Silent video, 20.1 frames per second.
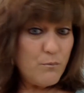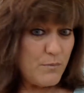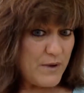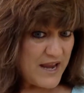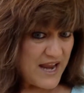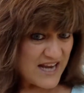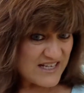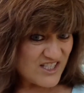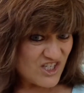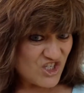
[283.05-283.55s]

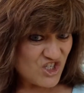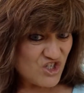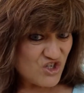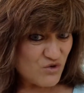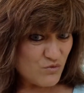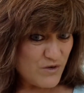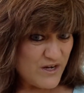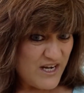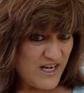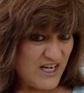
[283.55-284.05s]
He has a
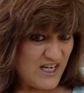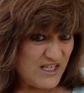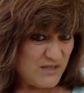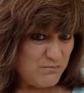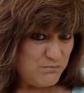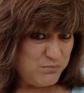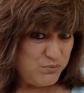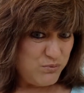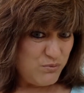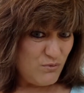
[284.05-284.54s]
string, and
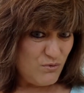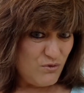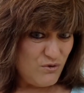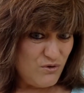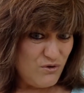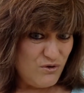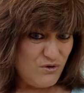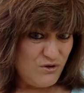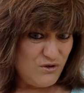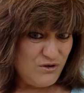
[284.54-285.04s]
he's
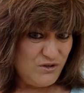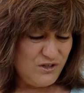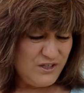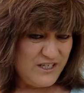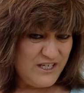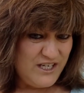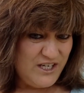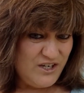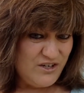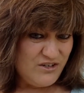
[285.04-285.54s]

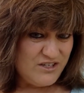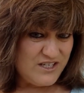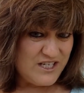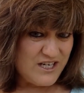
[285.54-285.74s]
pulling your